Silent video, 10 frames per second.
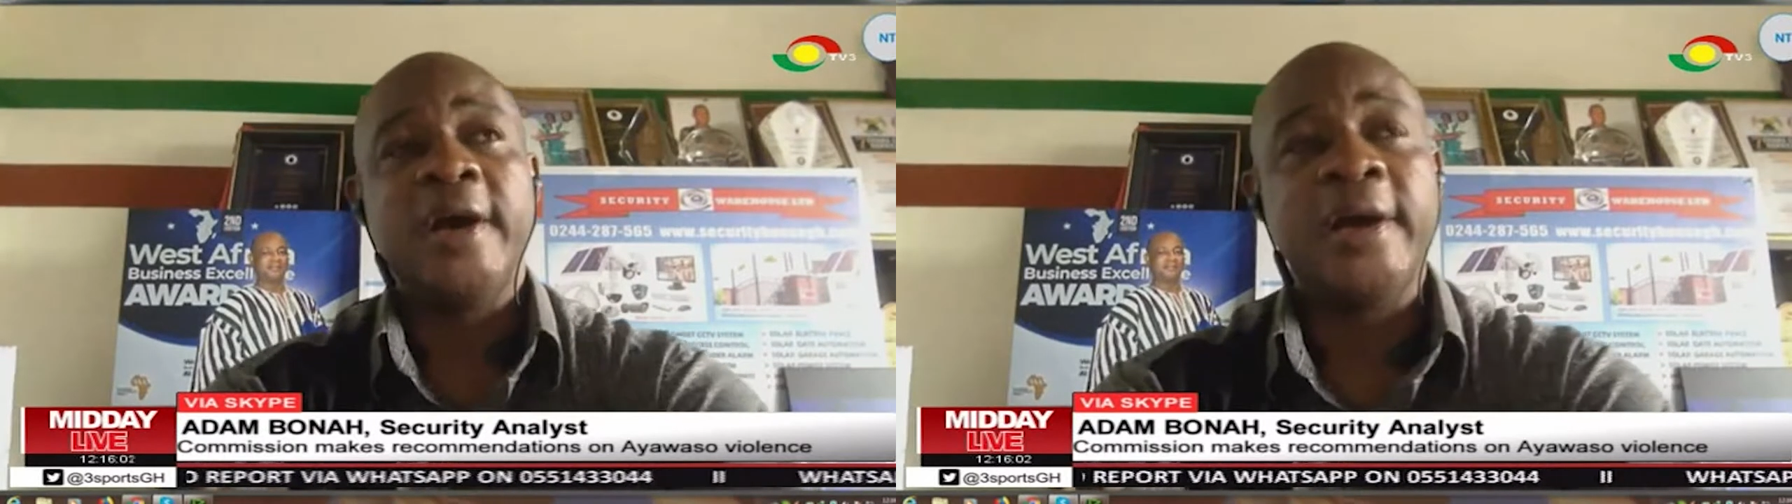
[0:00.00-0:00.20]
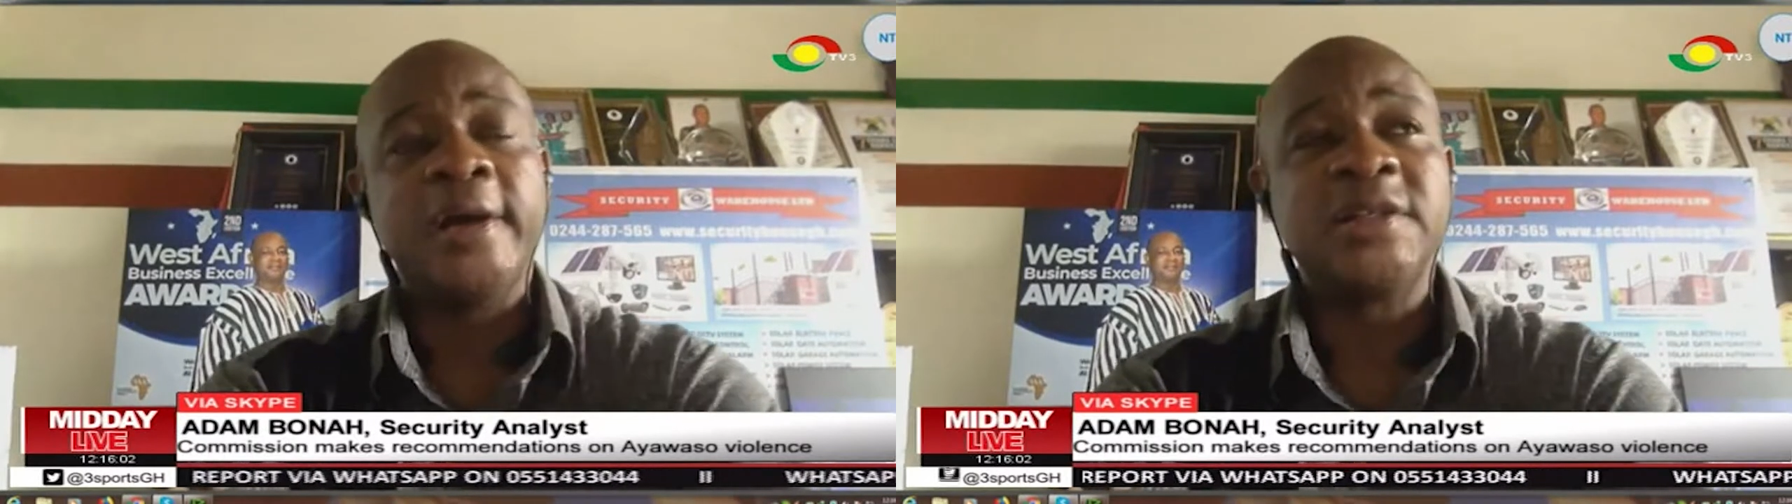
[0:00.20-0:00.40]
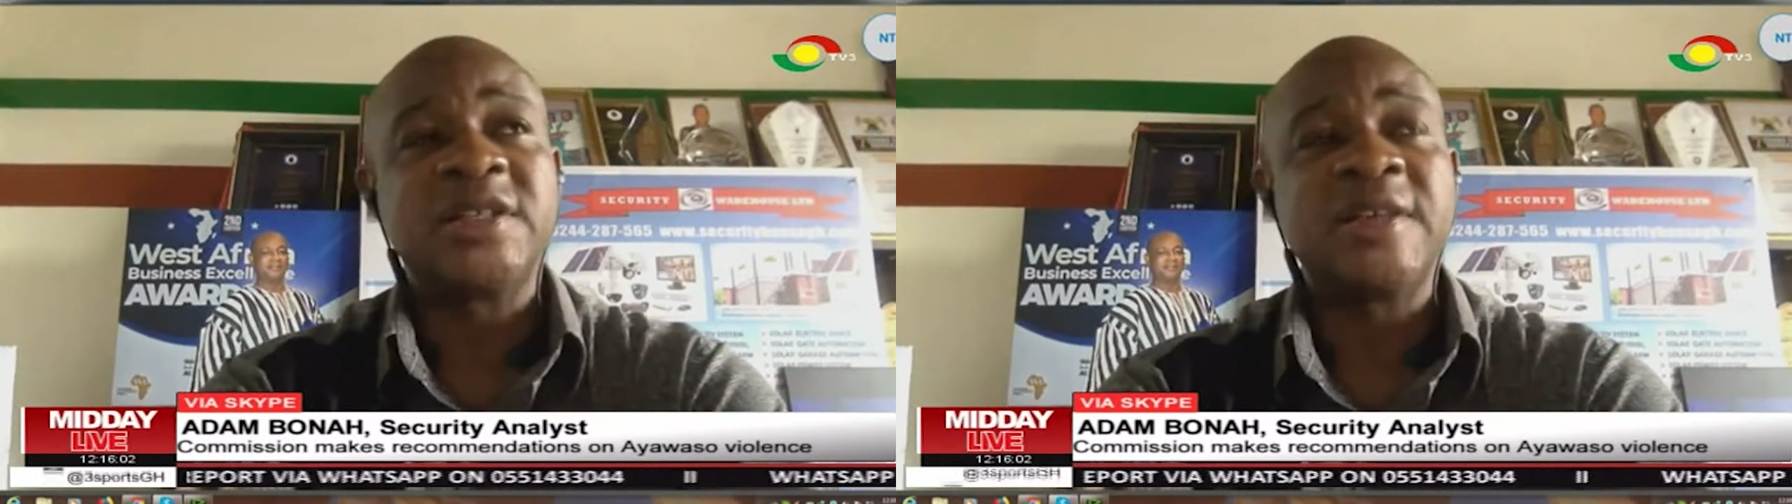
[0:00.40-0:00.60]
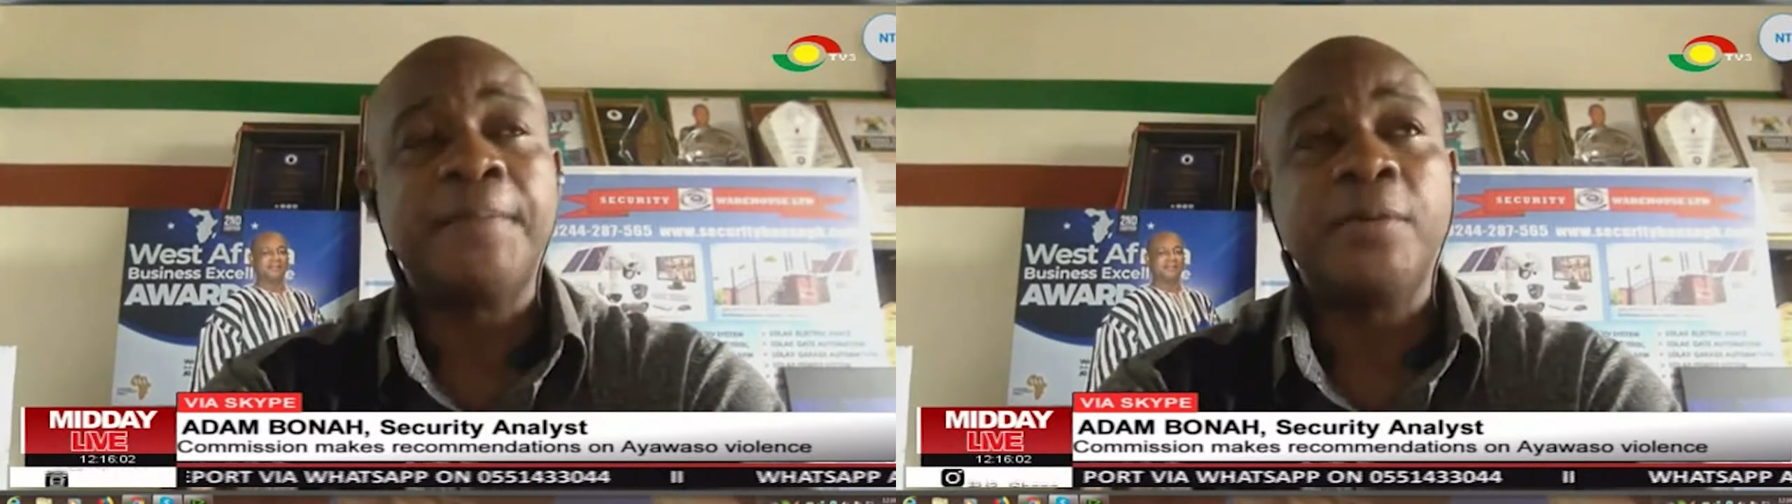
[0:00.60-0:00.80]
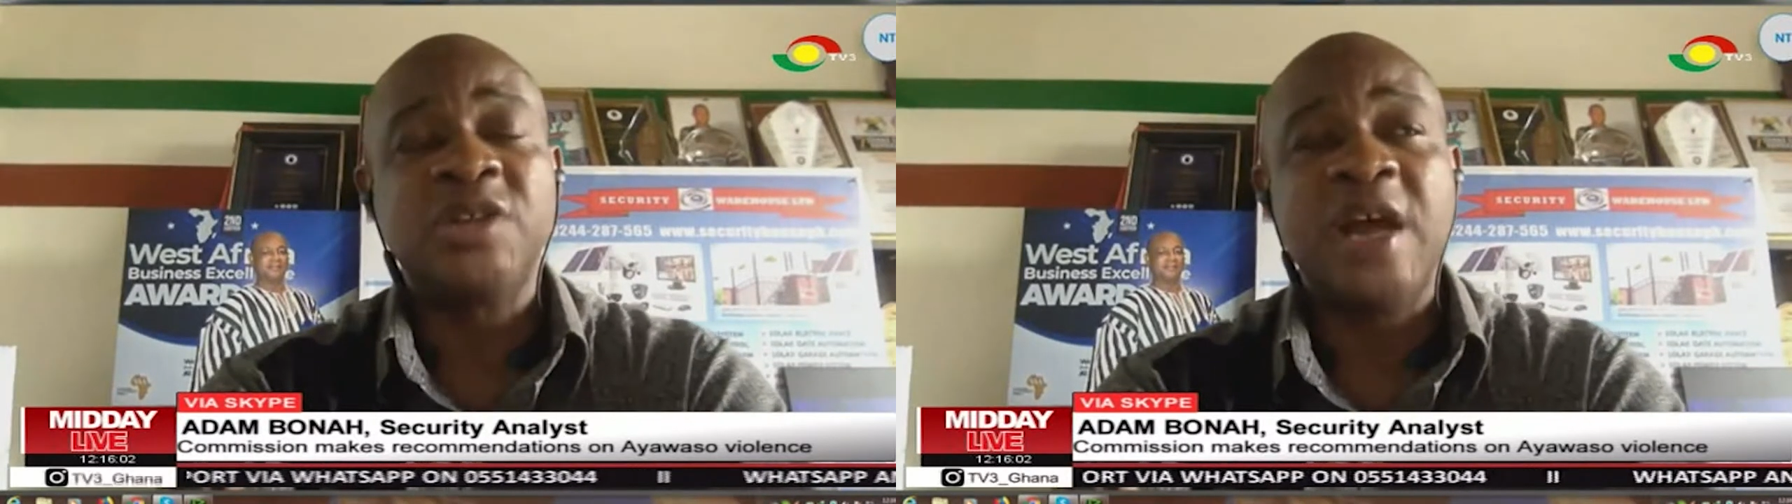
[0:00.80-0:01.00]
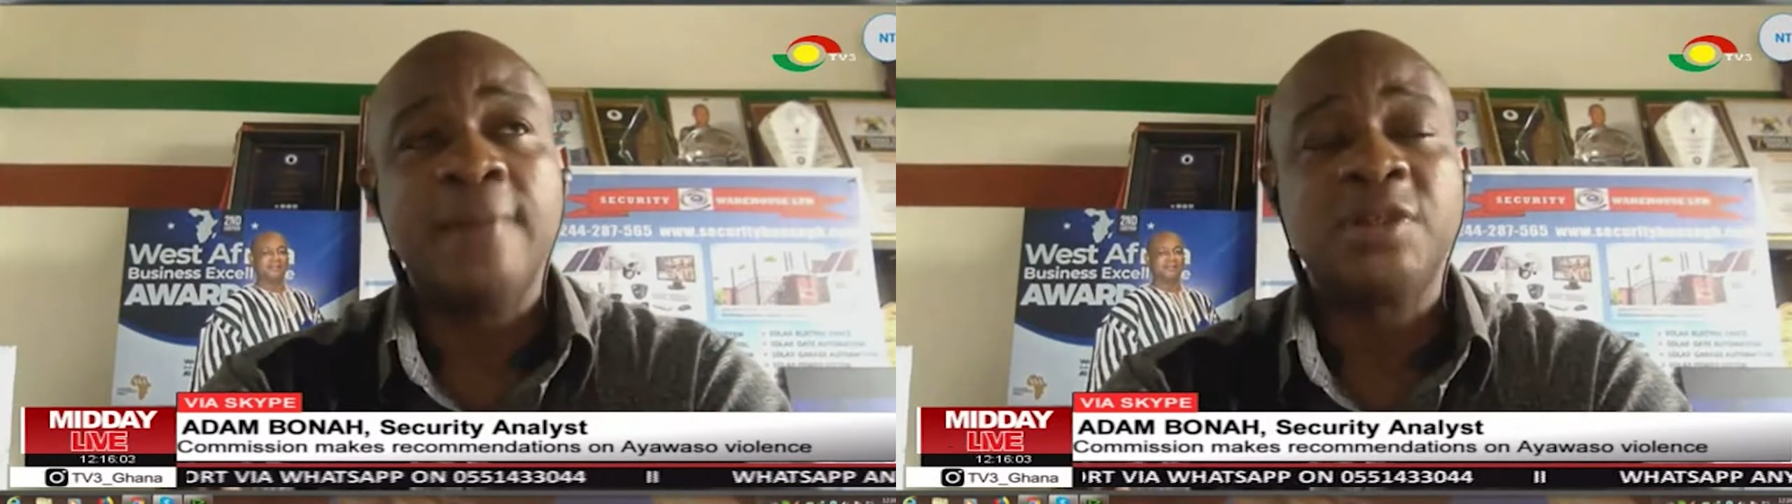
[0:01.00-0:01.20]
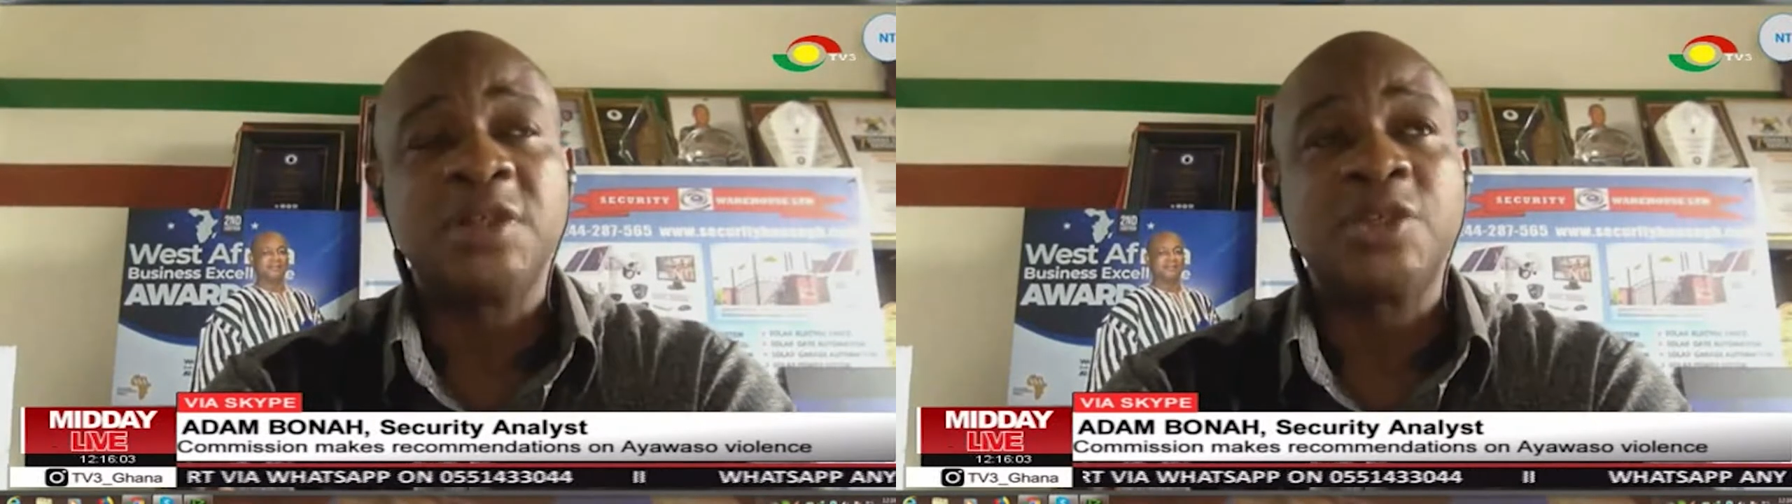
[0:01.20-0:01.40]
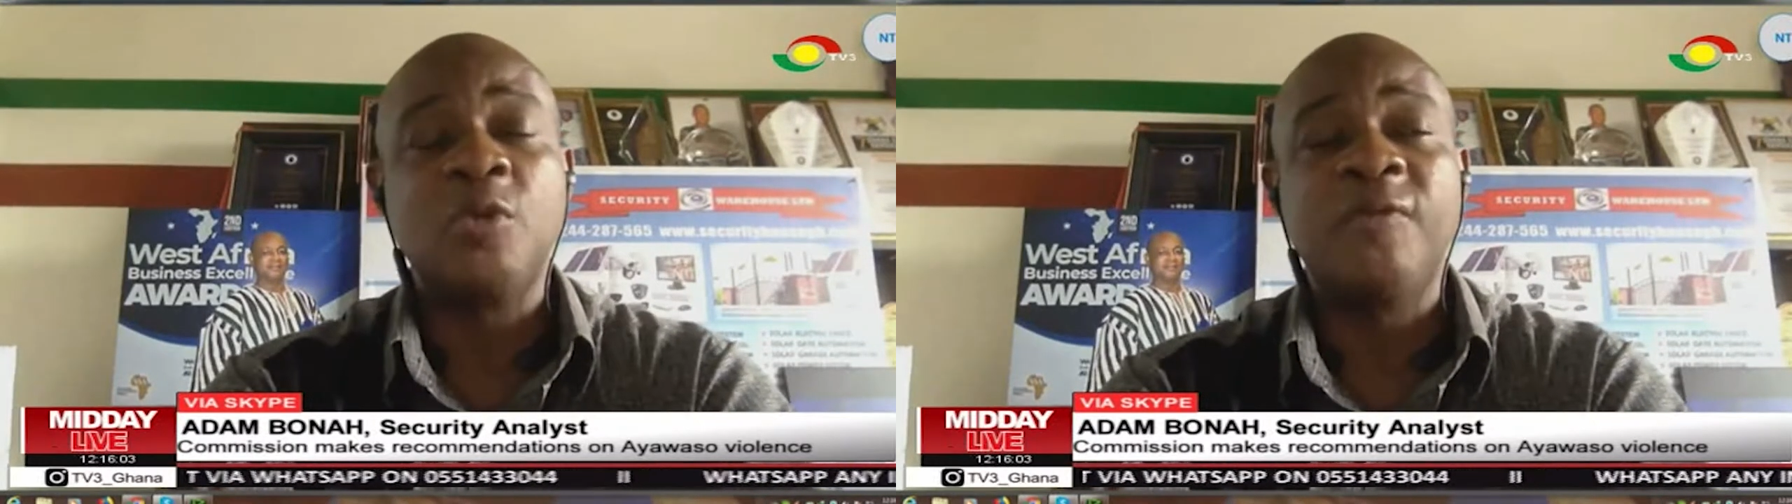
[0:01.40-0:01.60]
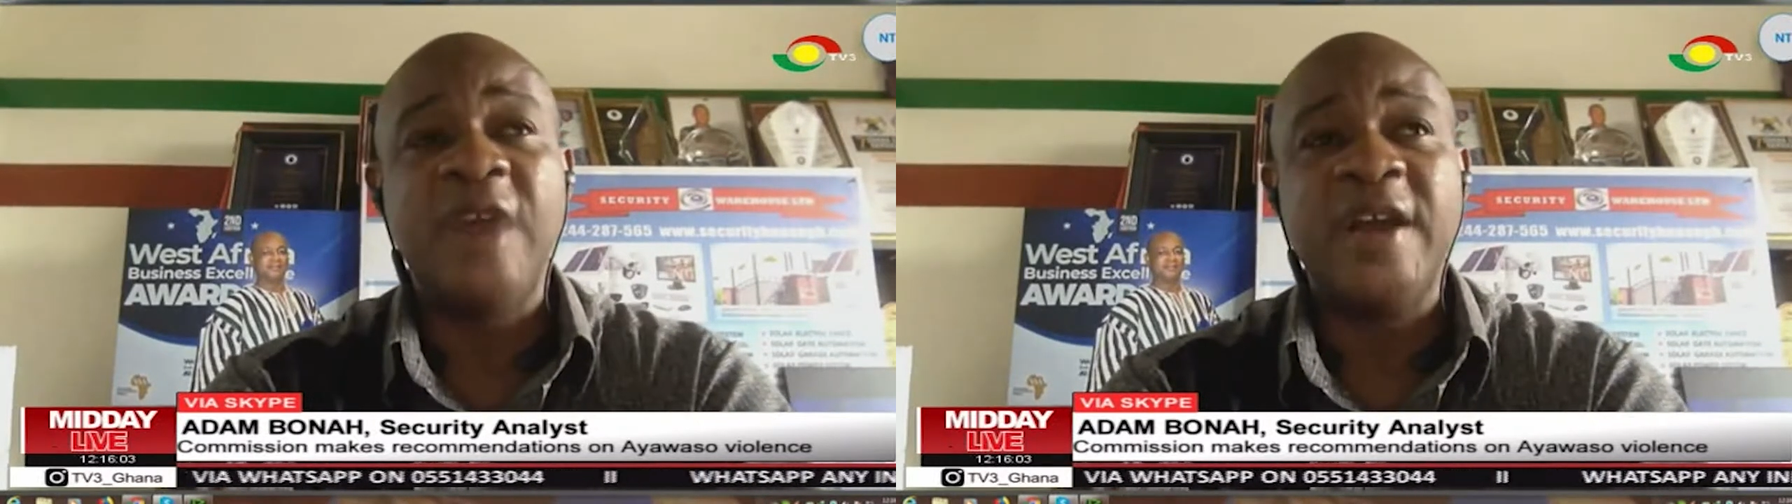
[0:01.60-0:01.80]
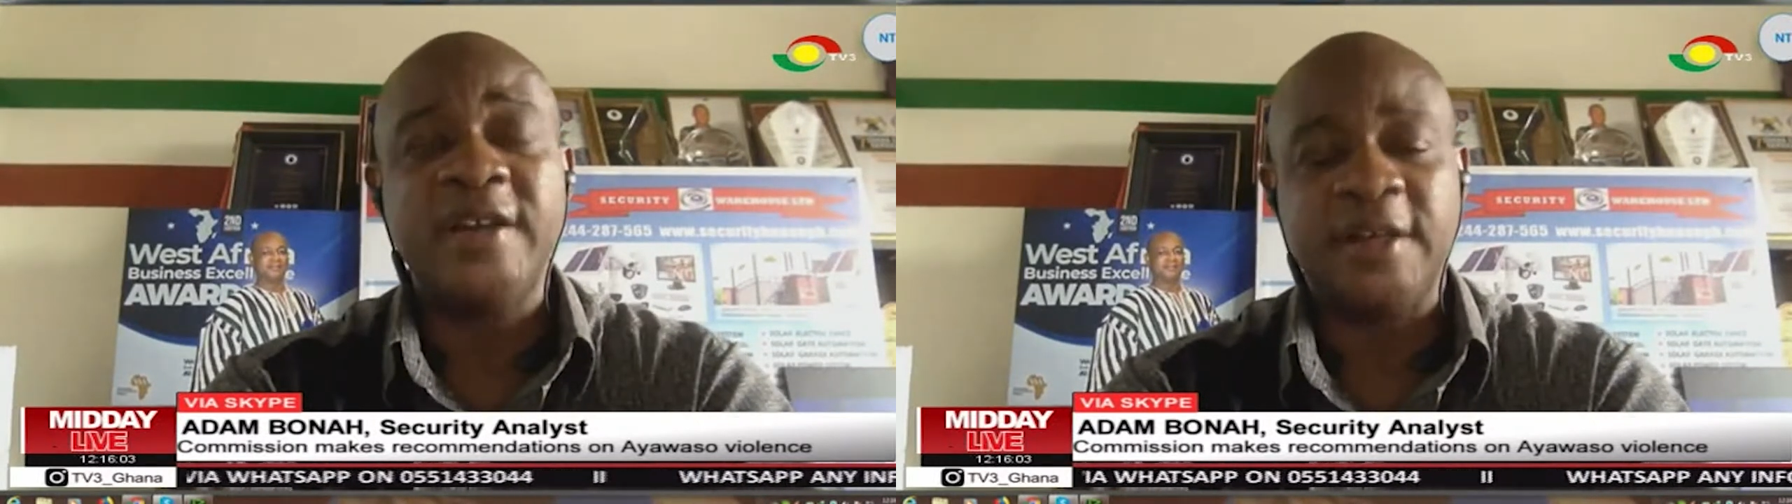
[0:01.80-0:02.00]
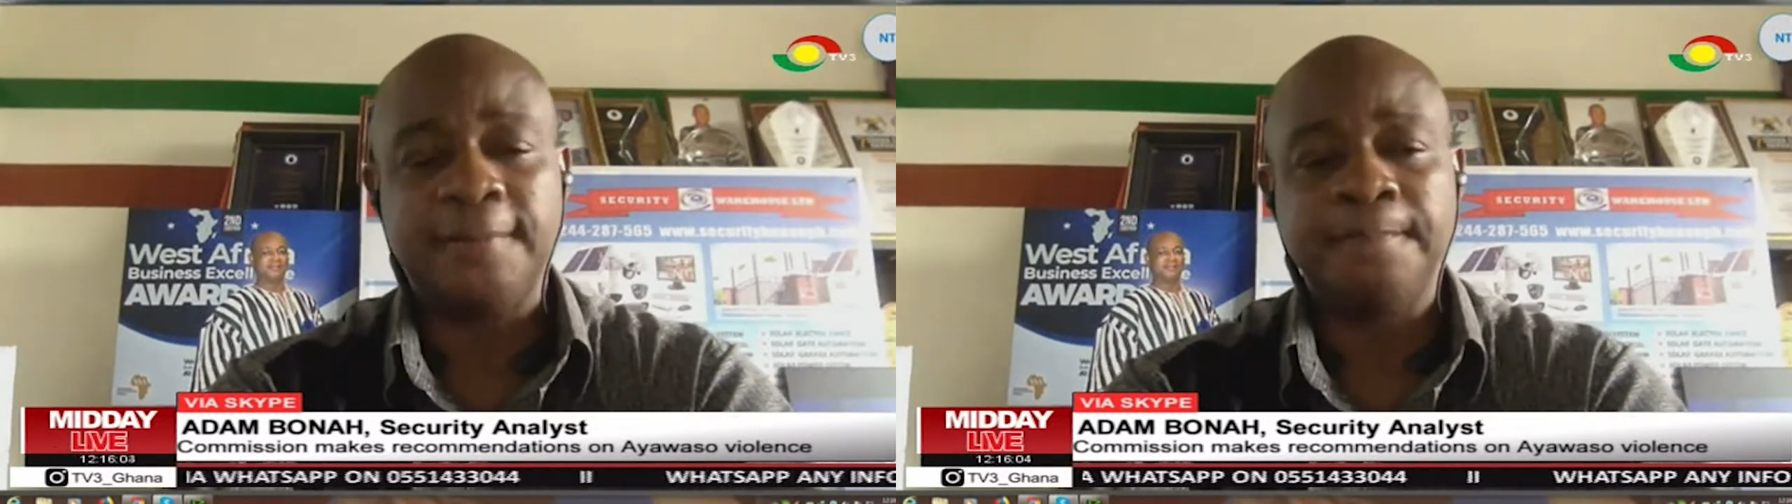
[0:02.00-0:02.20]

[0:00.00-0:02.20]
in simple terms is too vague.